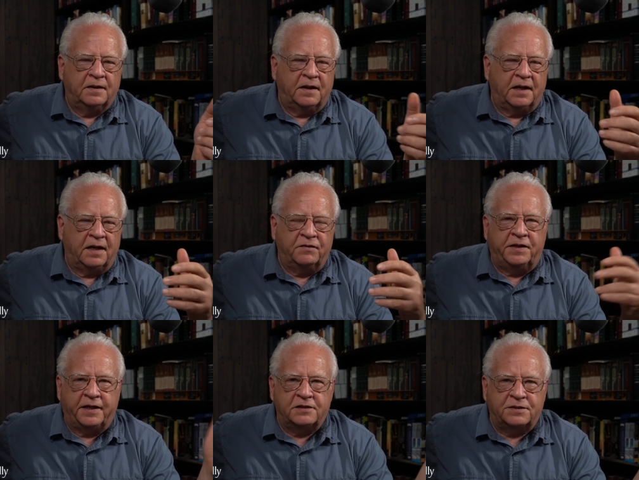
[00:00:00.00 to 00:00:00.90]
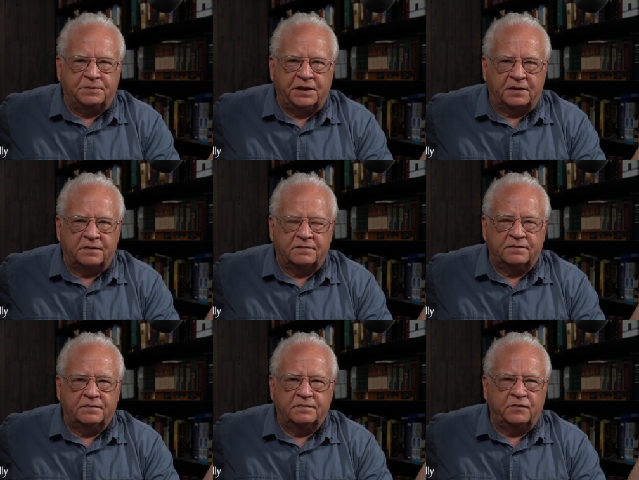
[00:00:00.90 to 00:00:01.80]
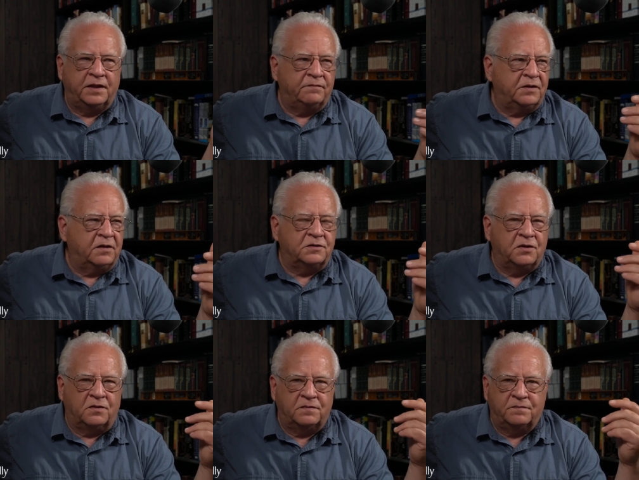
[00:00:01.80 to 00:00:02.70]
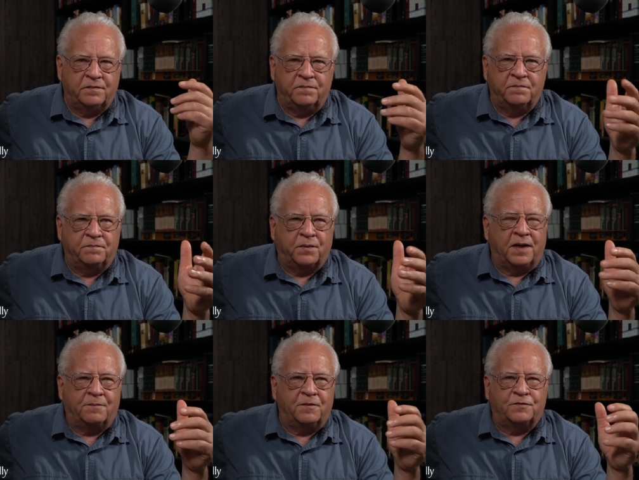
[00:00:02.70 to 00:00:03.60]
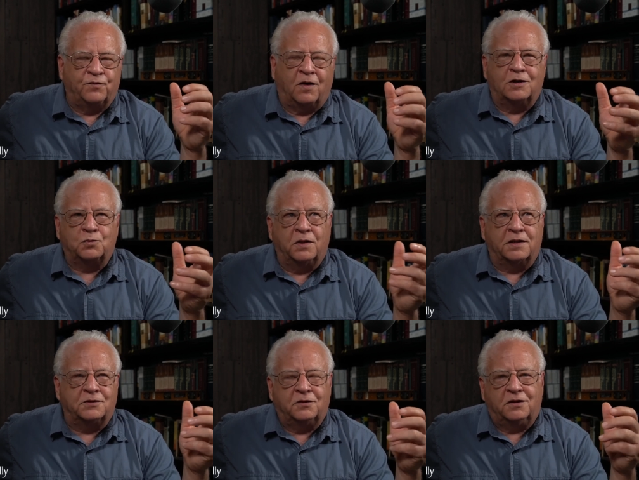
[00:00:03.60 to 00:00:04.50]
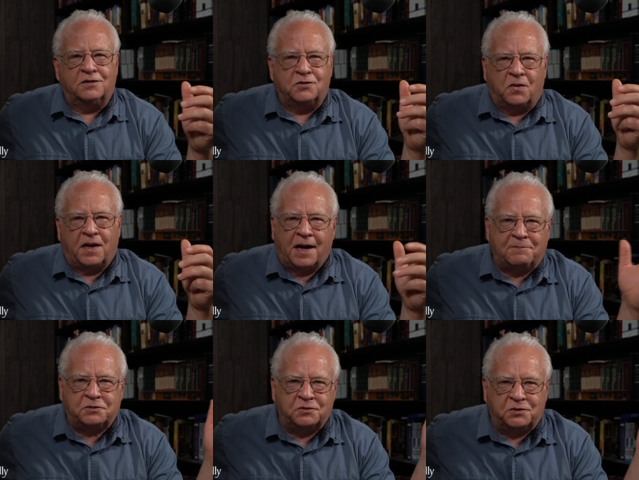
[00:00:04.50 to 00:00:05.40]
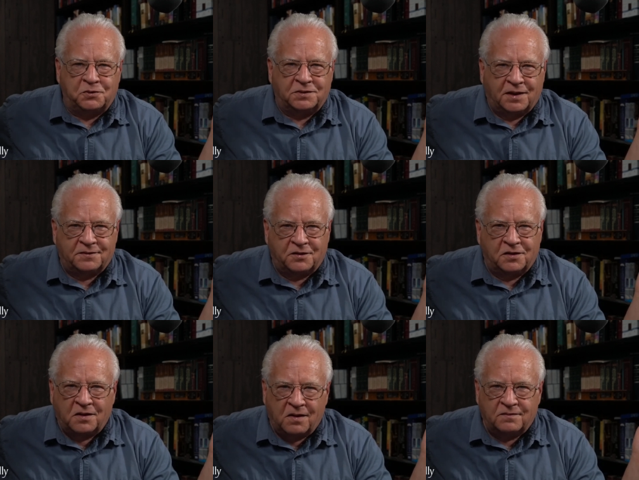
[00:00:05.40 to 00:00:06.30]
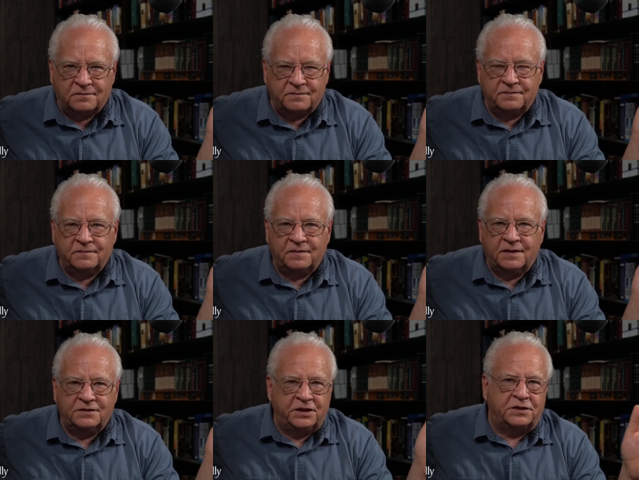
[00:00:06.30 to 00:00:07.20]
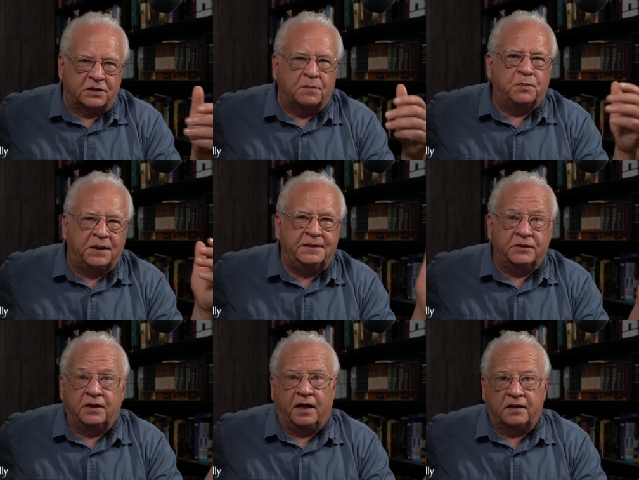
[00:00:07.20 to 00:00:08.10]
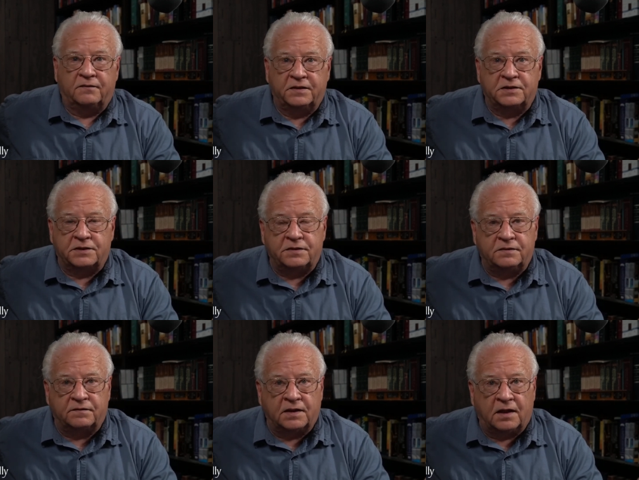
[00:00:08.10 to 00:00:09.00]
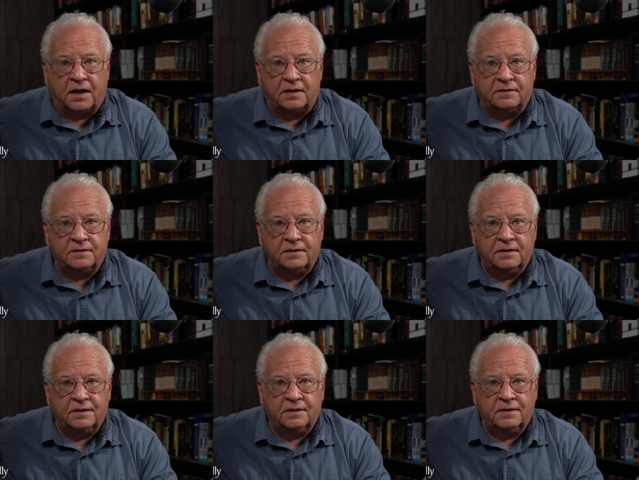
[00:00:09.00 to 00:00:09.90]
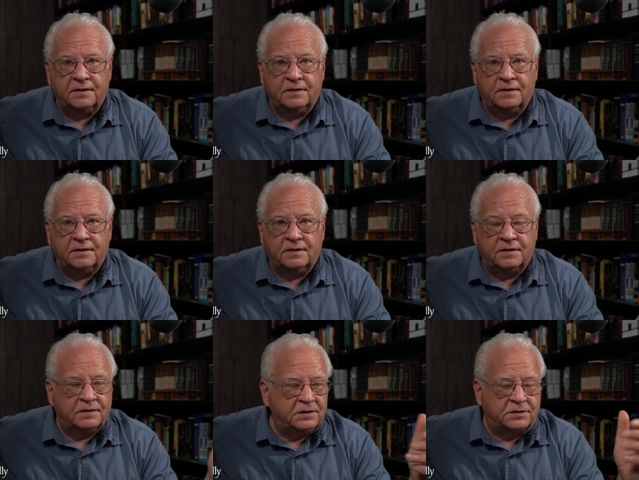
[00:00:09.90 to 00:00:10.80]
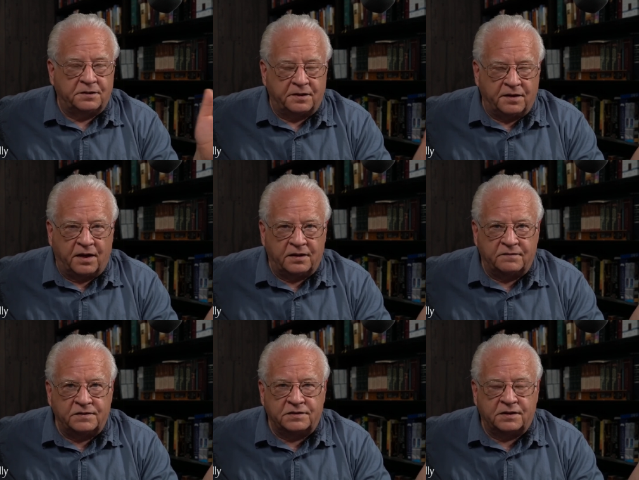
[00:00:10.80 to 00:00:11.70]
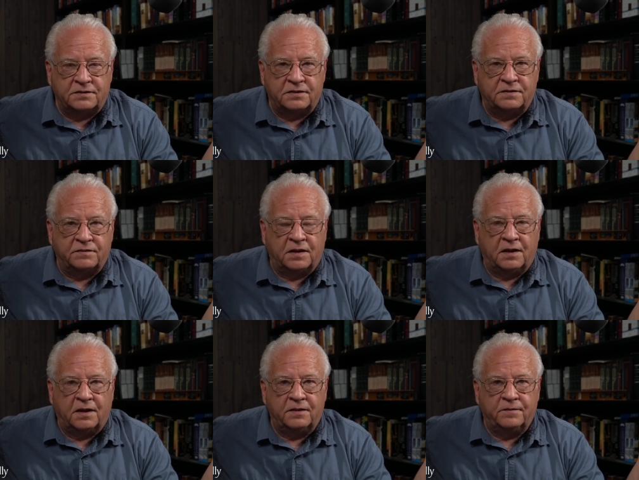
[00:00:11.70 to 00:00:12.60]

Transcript: Uh, everything is subjective. We have there is no perhaps as far as we're concerned there is no absolute truth out there to know. See, it's a complete denial of the existence of God. Just a denial of the existence of God.